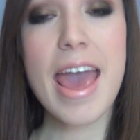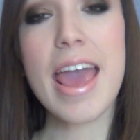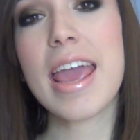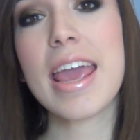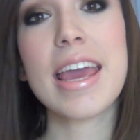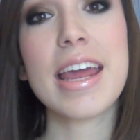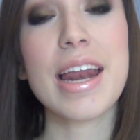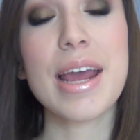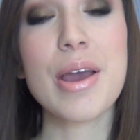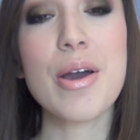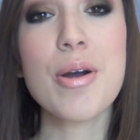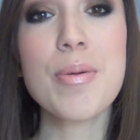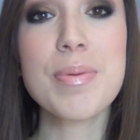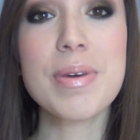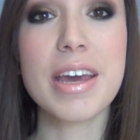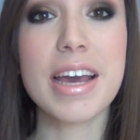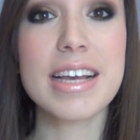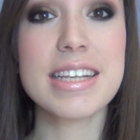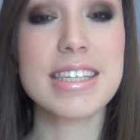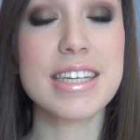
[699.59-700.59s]
And I hope
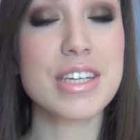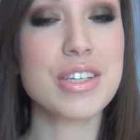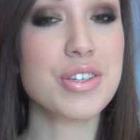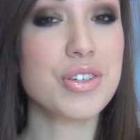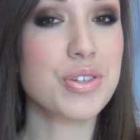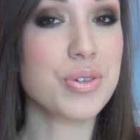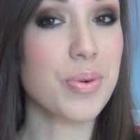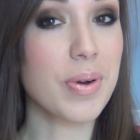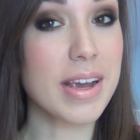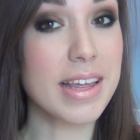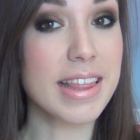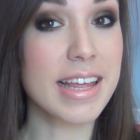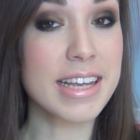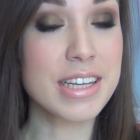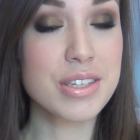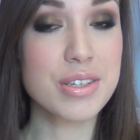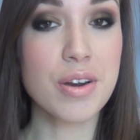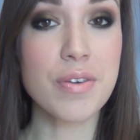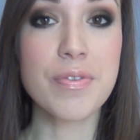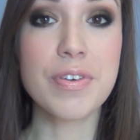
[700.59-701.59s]
you guys enjoyed
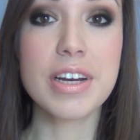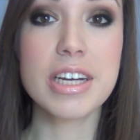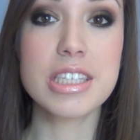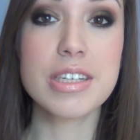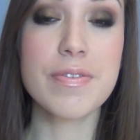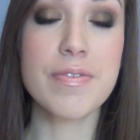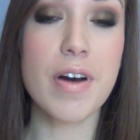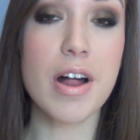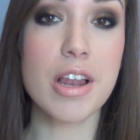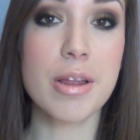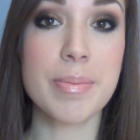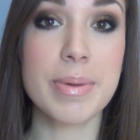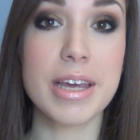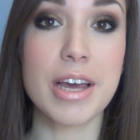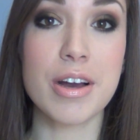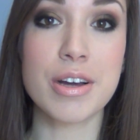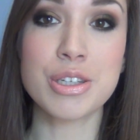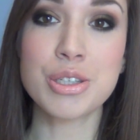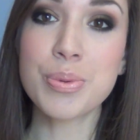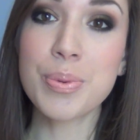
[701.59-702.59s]
this. Don't forget to follow
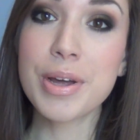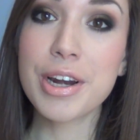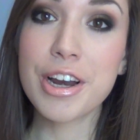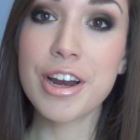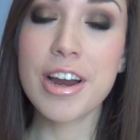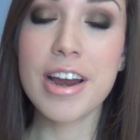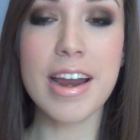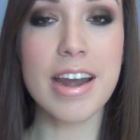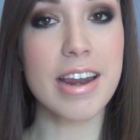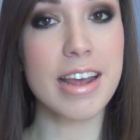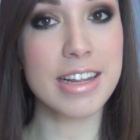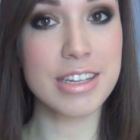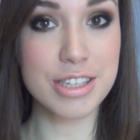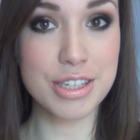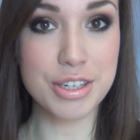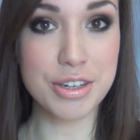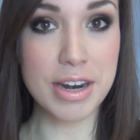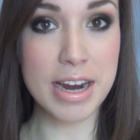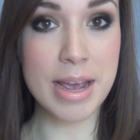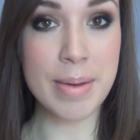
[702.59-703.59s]
me on Twitter and
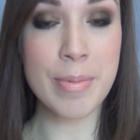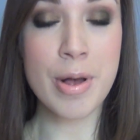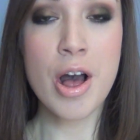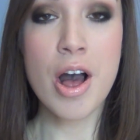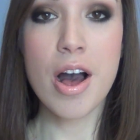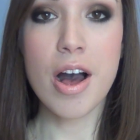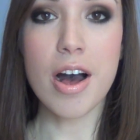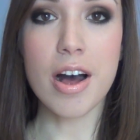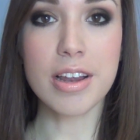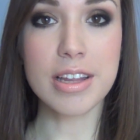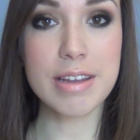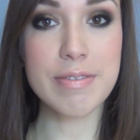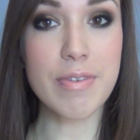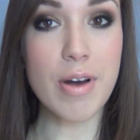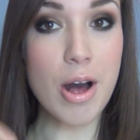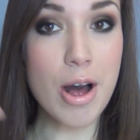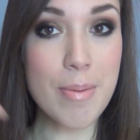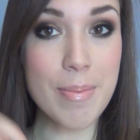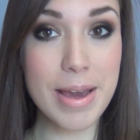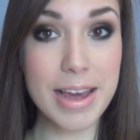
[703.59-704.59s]
Instagram. I'll
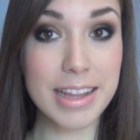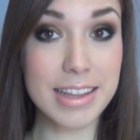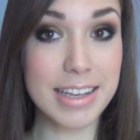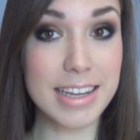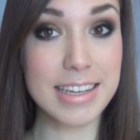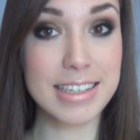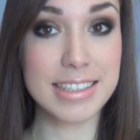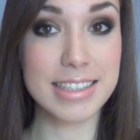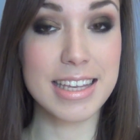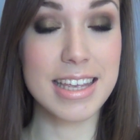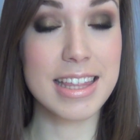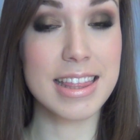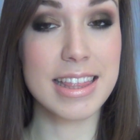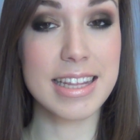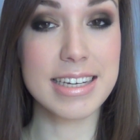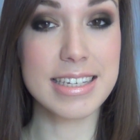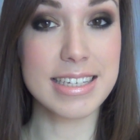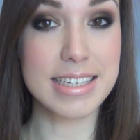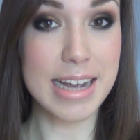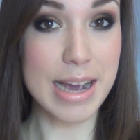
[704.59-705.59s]
leave all my links in
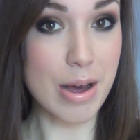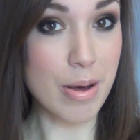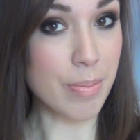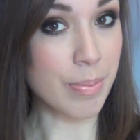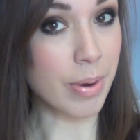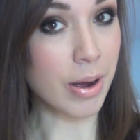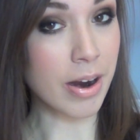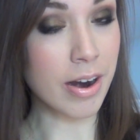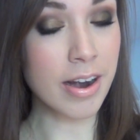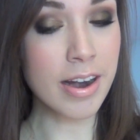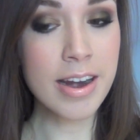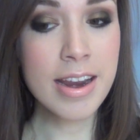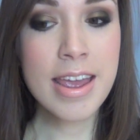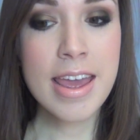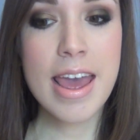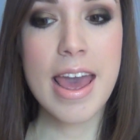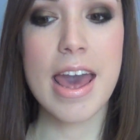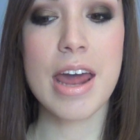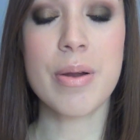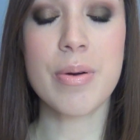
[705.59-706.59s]
the down bar.
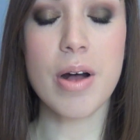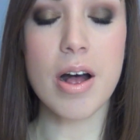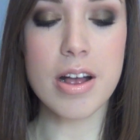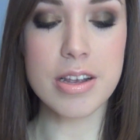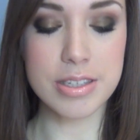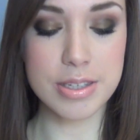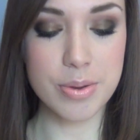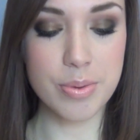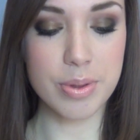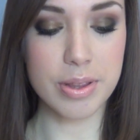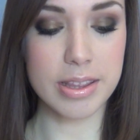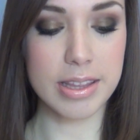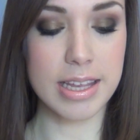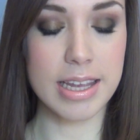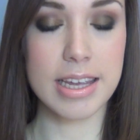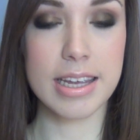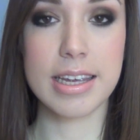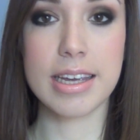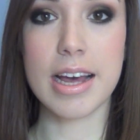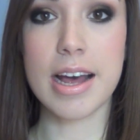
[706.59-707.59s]
And I'll also
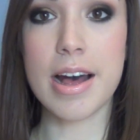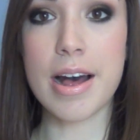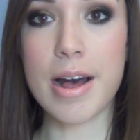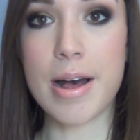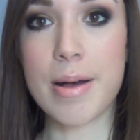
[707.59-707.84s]
link